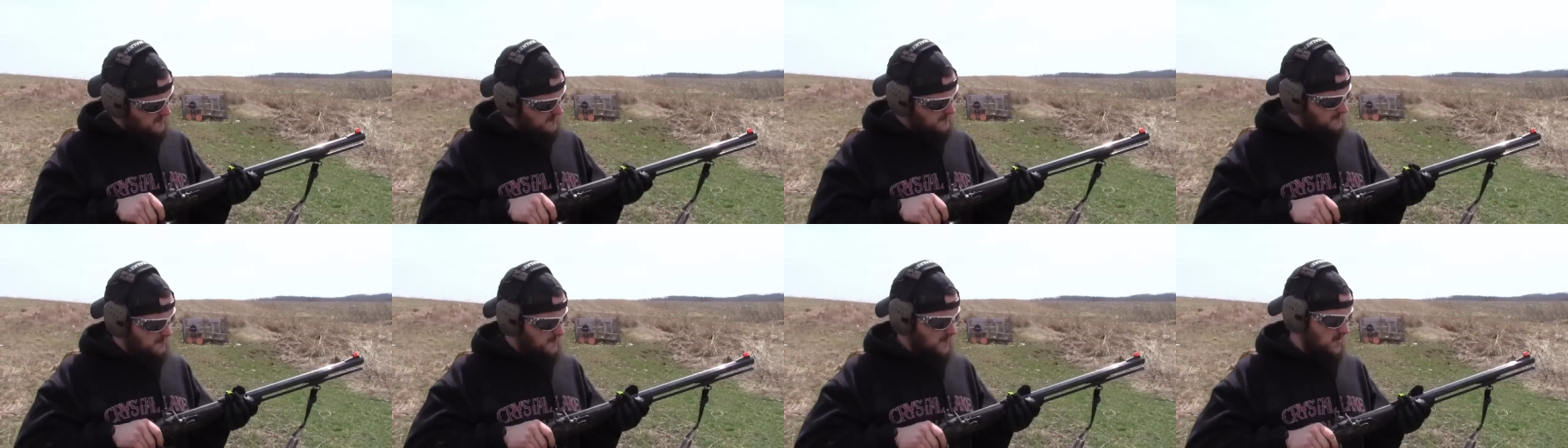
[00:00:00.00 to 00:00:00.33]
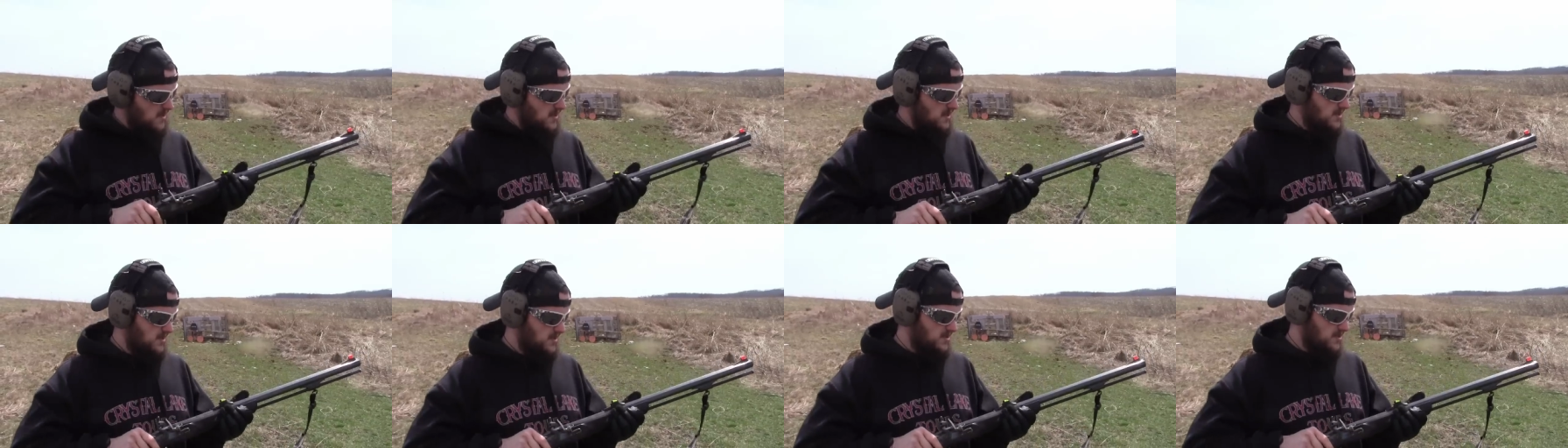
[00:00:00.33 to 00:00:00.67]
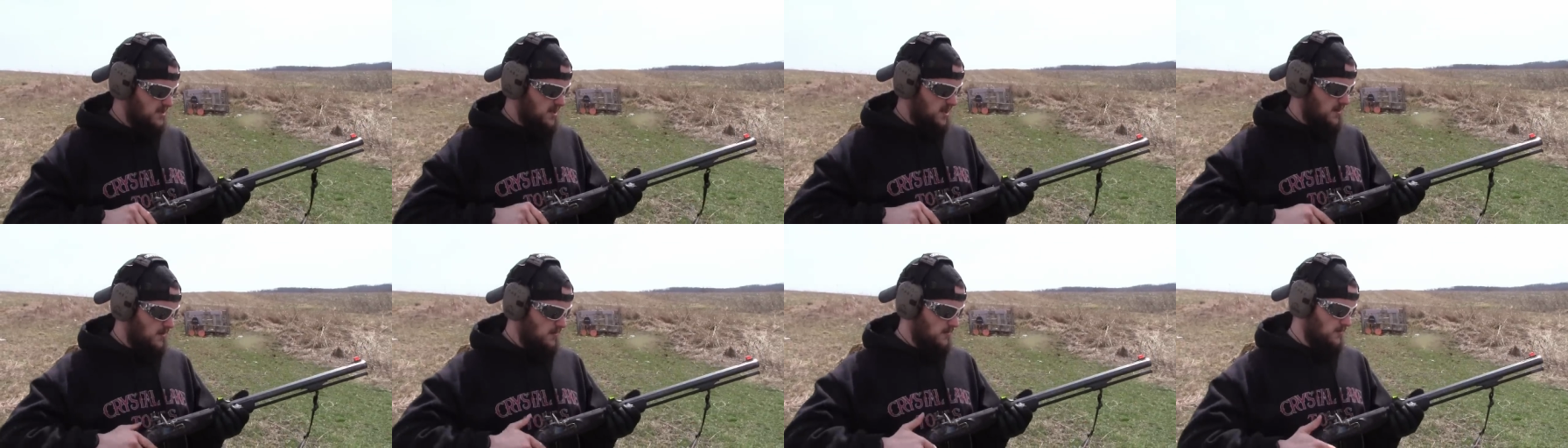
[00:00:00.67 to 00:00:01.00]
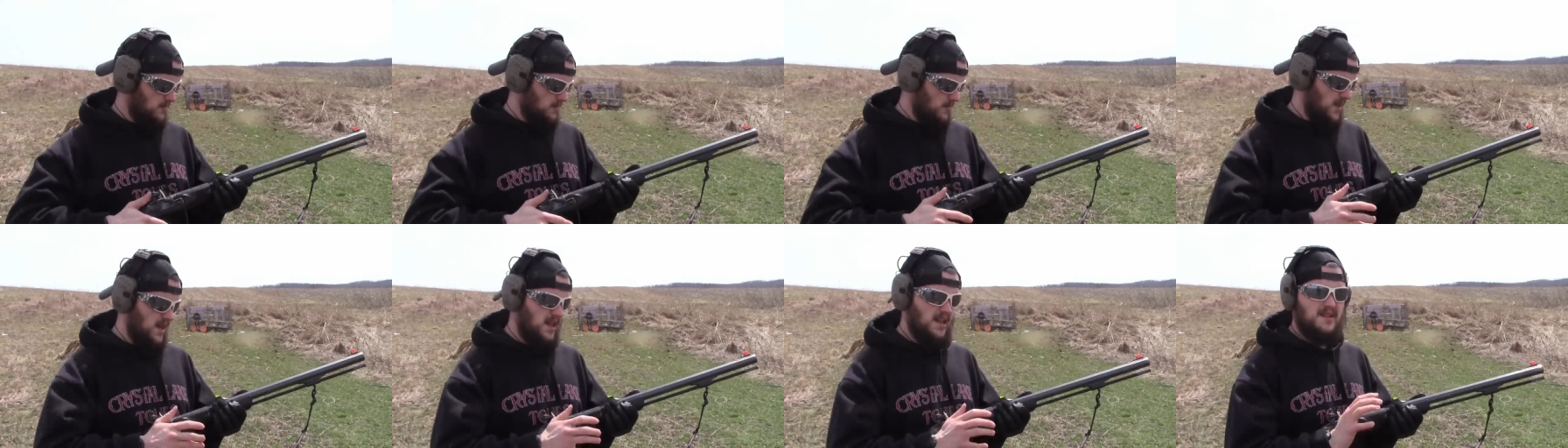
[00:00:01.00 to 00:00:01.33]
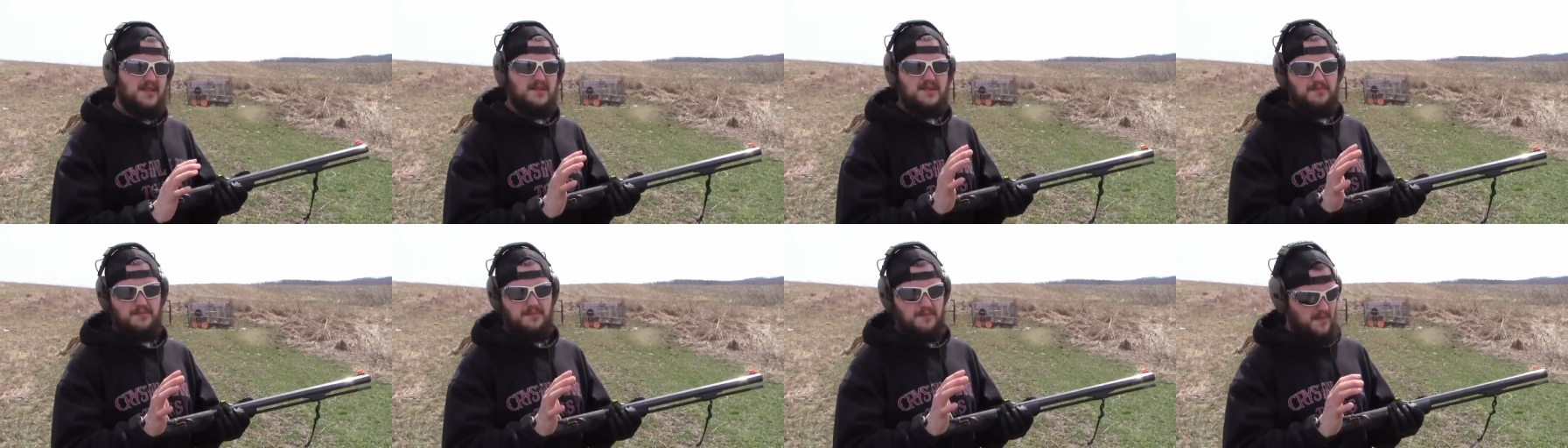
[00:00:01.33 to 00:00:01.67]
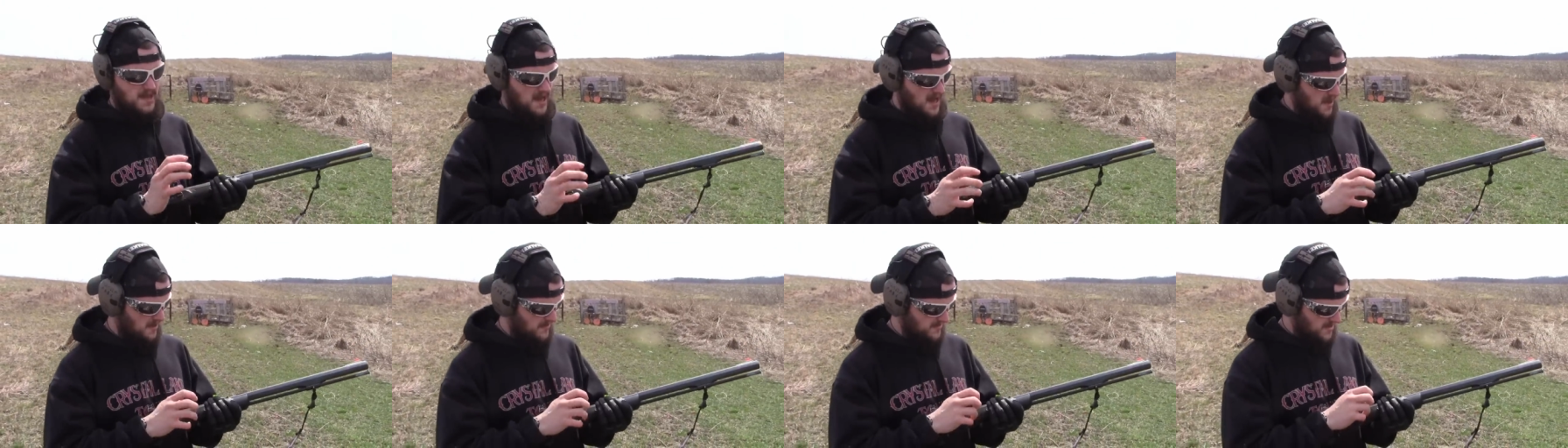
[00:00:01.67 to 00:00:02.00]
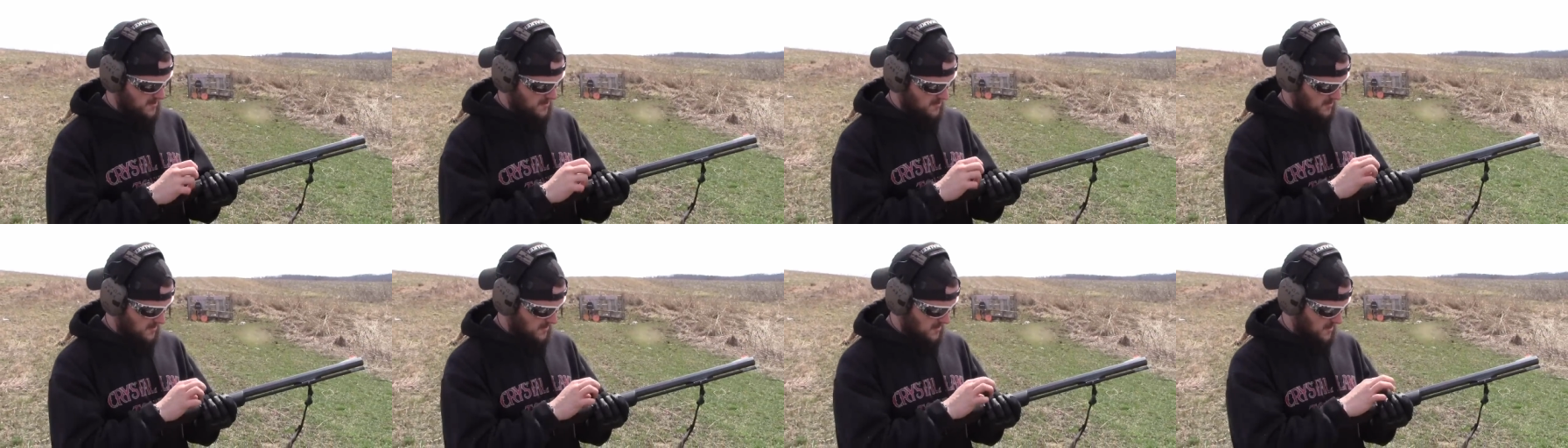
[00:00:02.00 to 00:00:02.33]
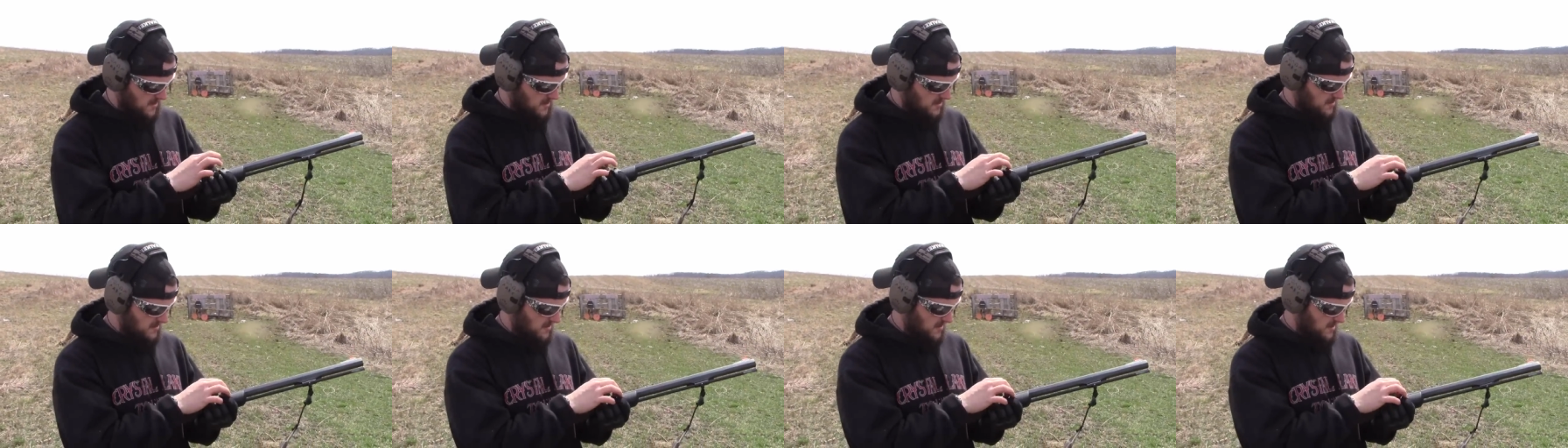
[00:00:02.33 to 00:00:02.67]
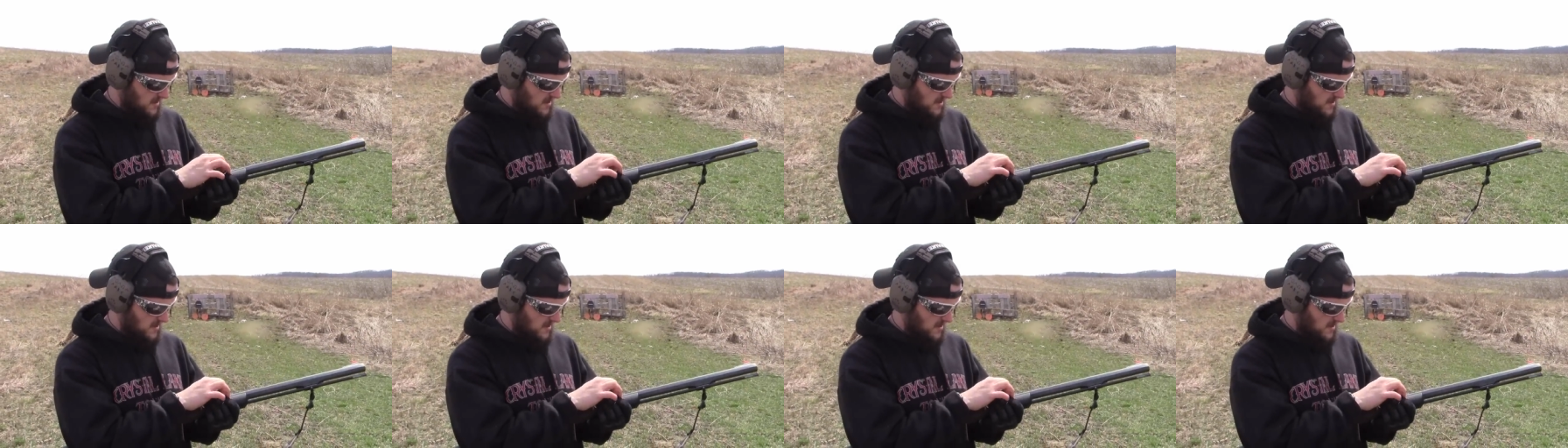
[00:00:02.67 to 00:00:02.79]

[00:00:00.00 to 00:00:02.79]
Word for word: All right. So while I was out there again,